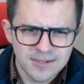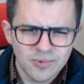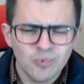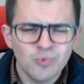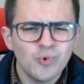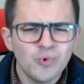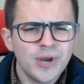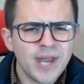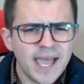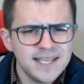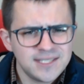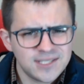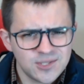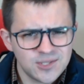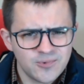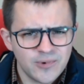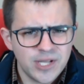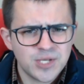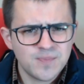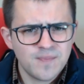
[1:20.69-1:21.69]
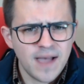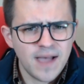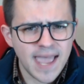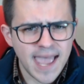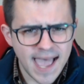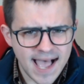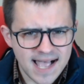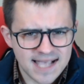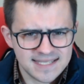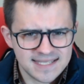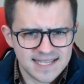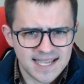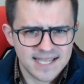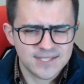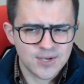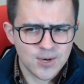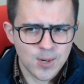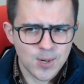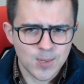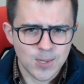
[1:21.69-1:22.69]
would I switch my assets
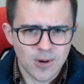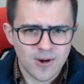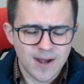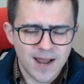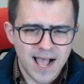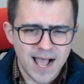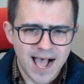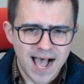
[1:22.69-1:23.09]
over to